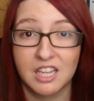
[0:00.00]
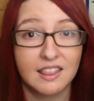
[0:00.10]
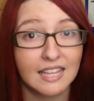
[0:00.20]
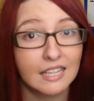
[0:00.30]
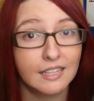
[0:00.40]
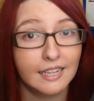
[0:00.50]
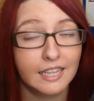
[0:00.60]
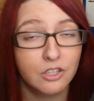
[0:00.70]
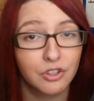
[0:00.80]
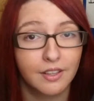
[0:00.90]

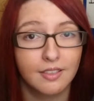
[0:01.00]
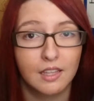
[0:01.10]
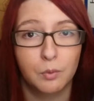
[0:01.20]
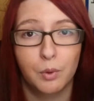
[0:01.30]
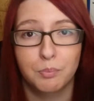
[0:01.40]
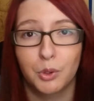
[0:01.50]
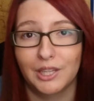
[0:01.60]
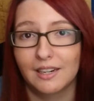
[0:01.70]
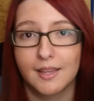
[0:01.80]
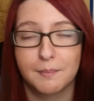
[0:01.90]
continually interesting were
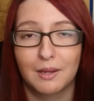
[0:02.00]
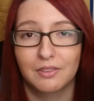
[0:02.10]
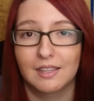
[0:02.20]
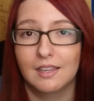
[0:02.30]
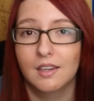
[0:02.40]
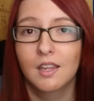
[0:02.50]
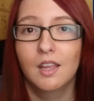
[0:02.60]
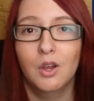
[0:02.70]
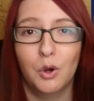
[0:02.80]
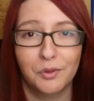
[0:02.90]
Morning Light Mountain,
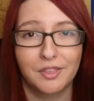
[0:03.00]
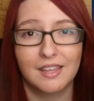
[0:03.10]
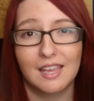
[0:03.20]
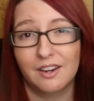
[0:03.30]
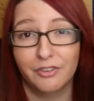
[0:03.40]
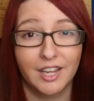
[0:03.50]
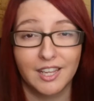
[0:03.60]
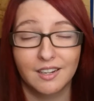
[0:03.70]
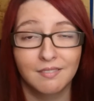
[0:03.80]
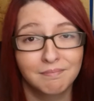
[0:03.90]
Ozzy and
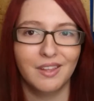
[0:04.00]
Orion.